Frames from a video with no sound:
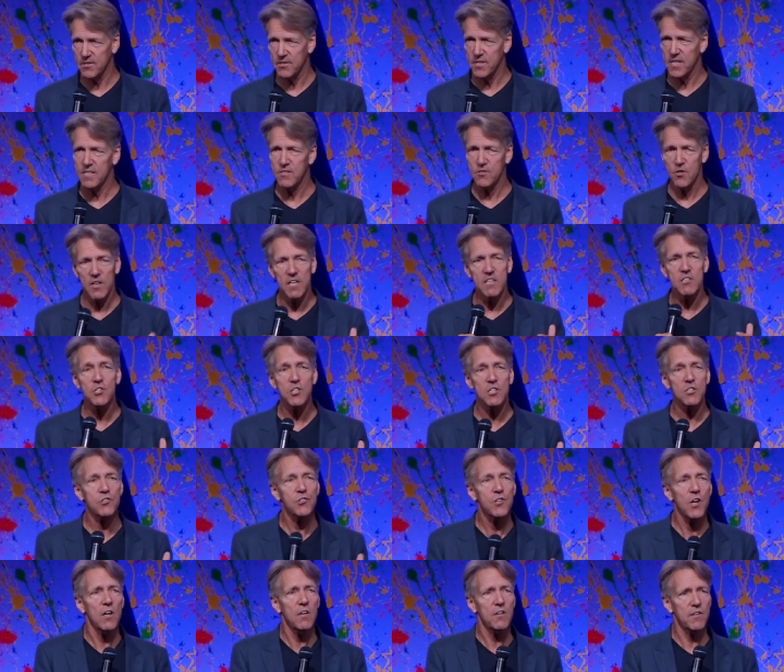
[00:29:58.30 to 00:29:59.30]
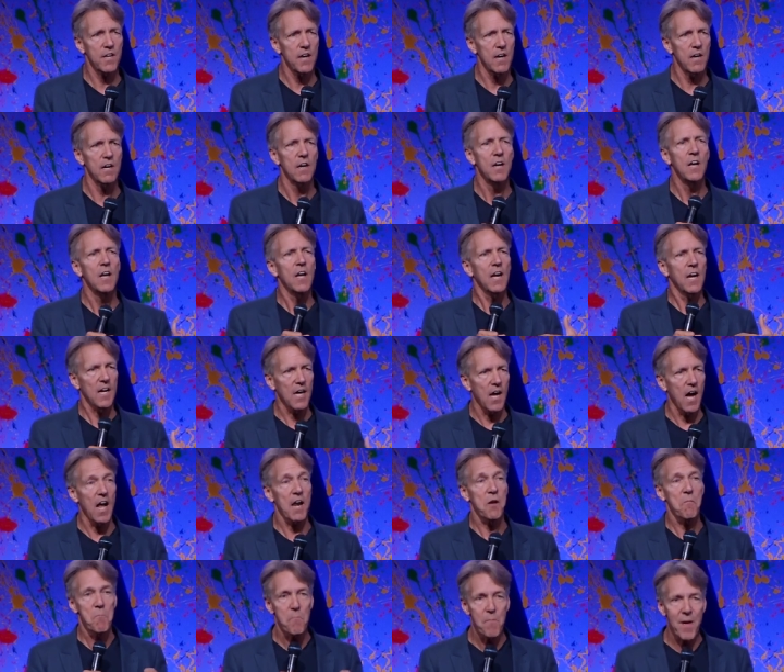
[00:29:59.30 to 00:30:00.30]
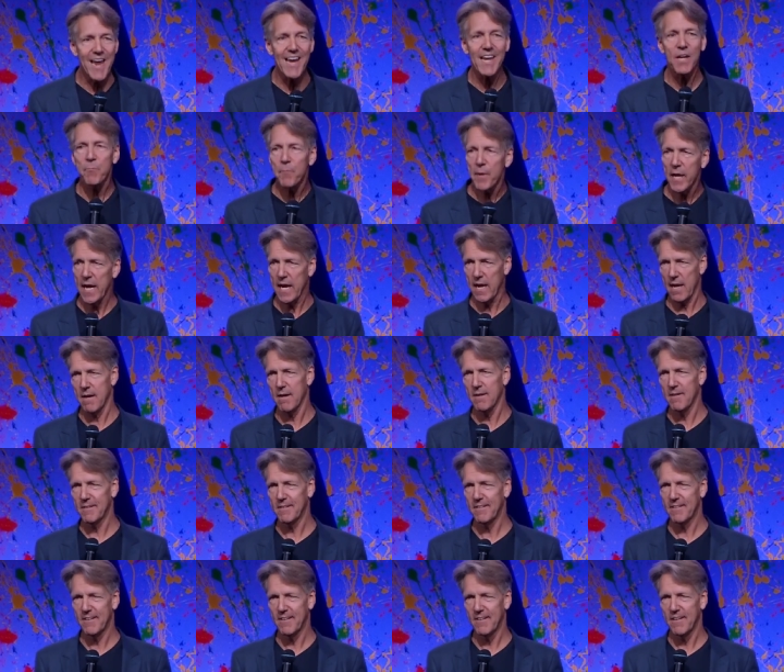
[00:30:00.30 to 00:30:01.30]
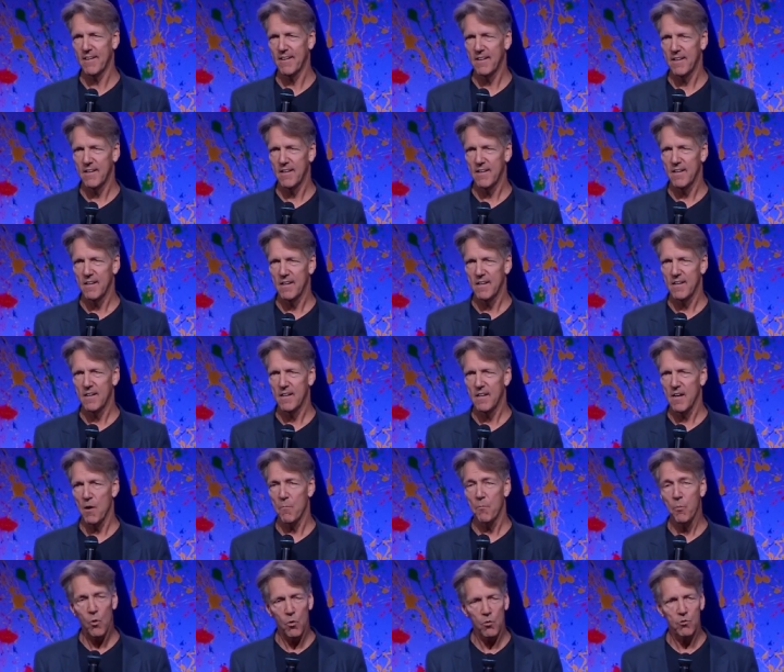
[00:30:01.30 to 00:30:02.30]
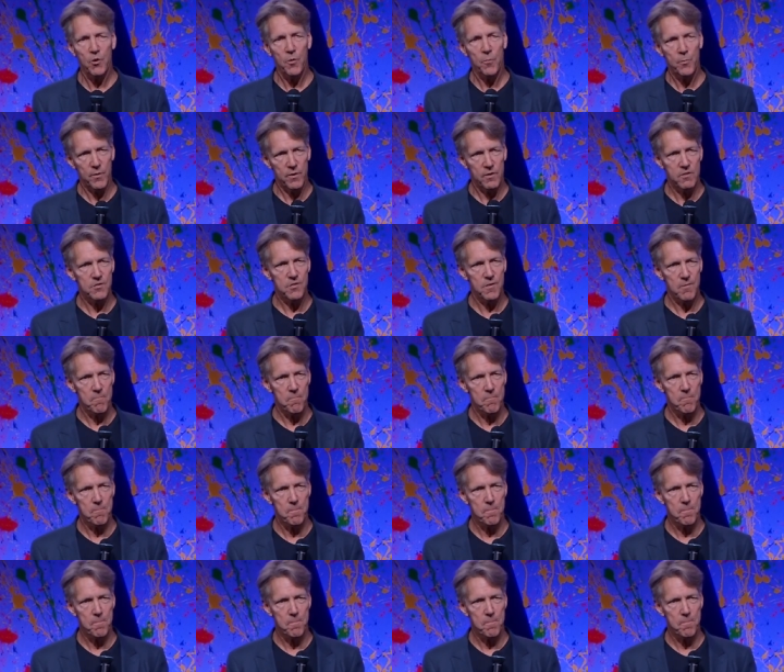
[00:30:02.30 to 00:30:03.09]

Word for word: See? So let's just start there. God, make me a bolder person.